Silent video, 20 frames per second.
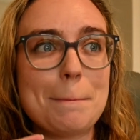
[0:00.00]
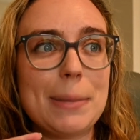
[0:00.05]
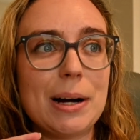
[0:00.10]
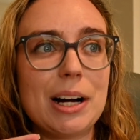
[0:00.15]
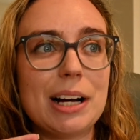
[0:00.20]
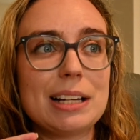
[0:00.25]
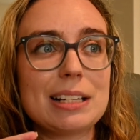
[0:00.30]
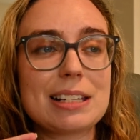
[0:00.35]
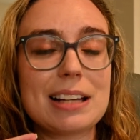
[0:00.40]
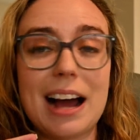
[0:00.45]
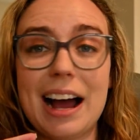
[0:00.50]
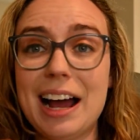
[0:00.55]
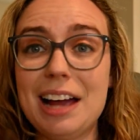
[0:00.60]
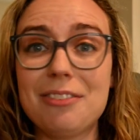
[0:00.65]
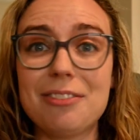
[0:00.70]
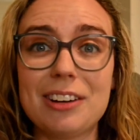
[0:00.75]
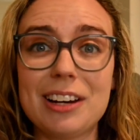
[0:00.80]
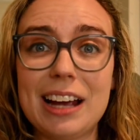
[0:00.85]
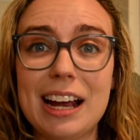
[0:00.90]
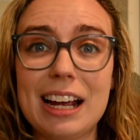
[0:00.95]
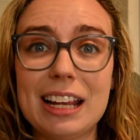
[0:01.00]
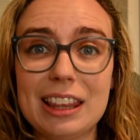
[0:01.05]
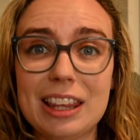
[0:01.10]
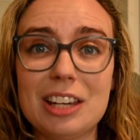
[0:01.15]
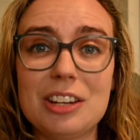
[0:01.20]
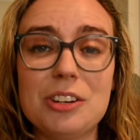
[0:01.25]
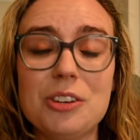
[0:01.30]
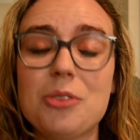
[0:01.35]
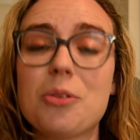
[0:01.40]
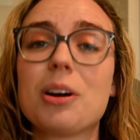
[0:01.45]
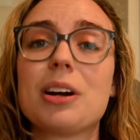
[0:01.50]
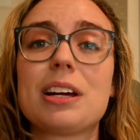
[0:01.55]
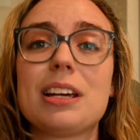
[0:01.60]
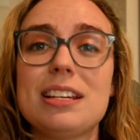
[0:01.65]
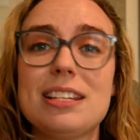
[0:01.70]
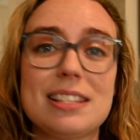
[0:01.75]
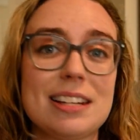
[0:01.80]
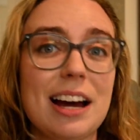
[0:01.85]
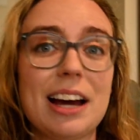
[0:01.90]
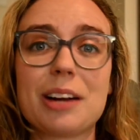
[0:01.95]
but I forget that New York
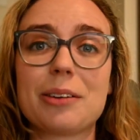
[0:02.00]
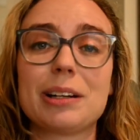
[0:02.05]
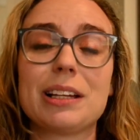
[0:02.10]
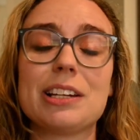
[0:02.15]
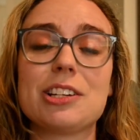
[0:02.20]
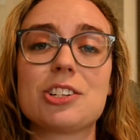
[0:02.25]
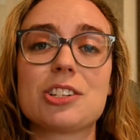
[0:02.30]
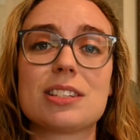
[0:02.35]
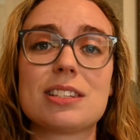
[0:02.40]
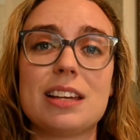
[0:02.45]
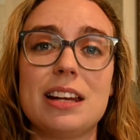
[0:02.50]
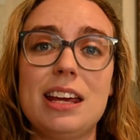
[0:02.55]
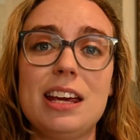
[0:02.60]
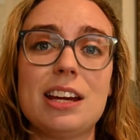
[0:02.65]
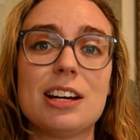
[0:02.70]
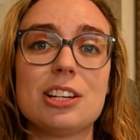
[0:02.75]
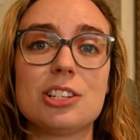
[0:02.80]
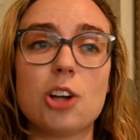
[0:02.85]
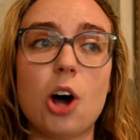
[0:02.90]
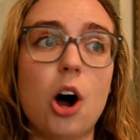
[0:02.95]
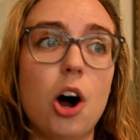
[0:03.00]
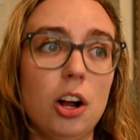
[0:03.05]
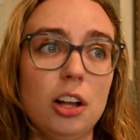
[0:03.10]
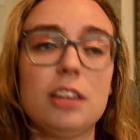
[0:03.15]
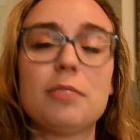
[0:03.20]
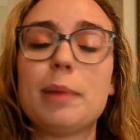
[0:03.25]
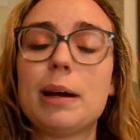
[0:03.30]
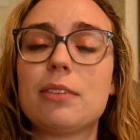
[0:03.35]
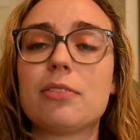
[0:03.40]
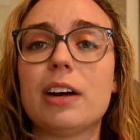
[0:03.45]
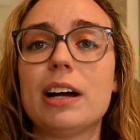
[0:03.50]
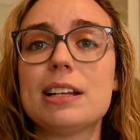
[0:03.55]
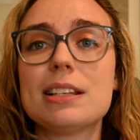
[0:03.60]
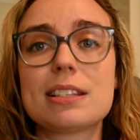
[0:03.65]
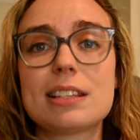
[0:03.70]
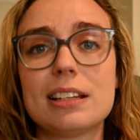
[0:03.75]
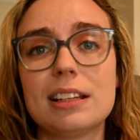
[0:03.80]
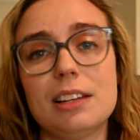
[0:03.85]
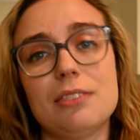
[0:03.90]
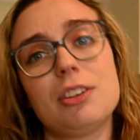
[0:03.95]
is not a religious city because all of my friends
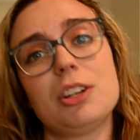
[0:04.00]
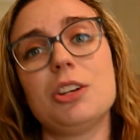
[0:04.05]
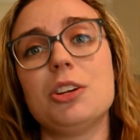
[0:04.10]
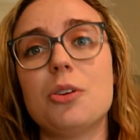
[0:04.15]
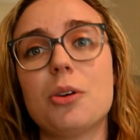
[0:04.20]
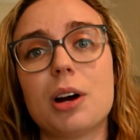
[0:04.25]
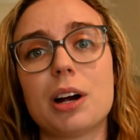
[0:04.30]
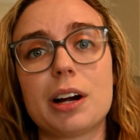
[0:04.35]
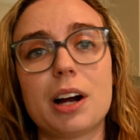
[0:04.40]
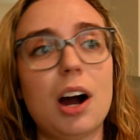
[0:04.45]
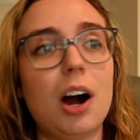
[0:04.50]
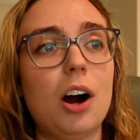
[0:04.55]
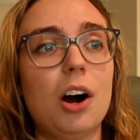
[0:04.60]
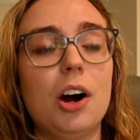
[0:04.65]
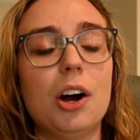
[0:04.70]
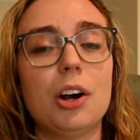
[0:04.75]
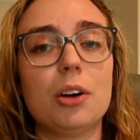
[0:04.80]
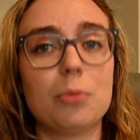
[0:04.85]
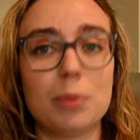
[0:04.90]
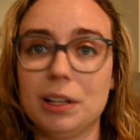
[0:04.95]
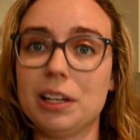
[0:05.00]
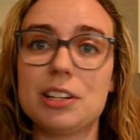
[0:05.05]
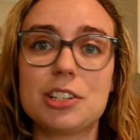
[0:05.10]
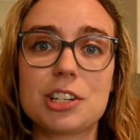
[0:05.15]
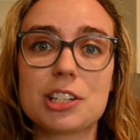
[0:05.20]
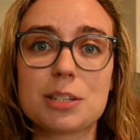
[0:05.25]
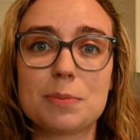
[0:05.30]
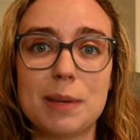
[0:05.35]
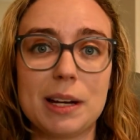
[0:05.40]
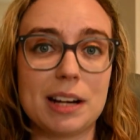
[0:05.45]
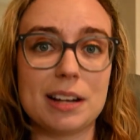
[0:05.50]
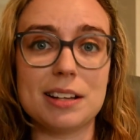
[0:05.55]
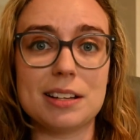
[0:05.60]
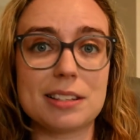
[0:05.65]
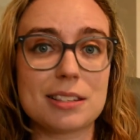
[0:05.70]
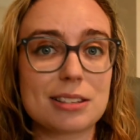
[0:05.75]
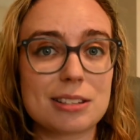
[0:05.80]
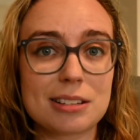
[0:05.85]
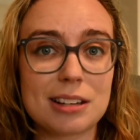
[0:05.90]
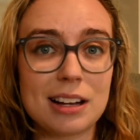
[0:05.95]
that live in New York are religious,
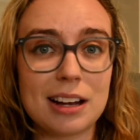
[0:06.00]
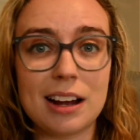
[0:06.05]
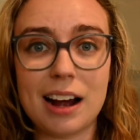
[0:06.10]
because